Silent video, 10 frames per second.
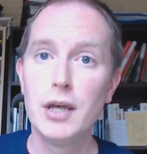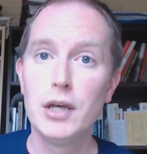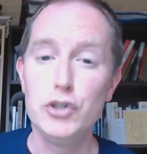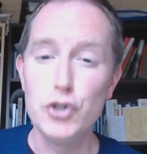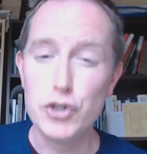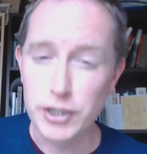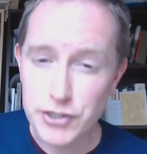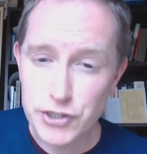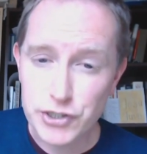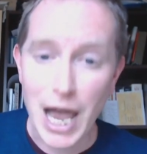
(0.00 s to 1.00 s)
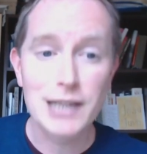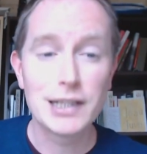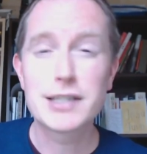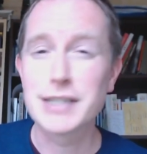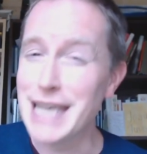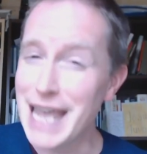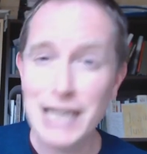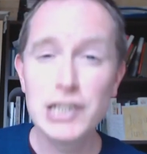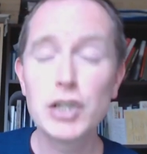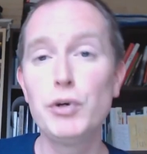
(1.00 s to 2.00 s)
you should silence the
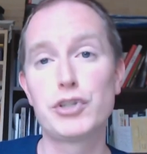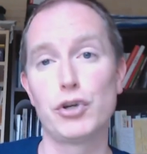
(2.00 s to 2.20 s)
ignorant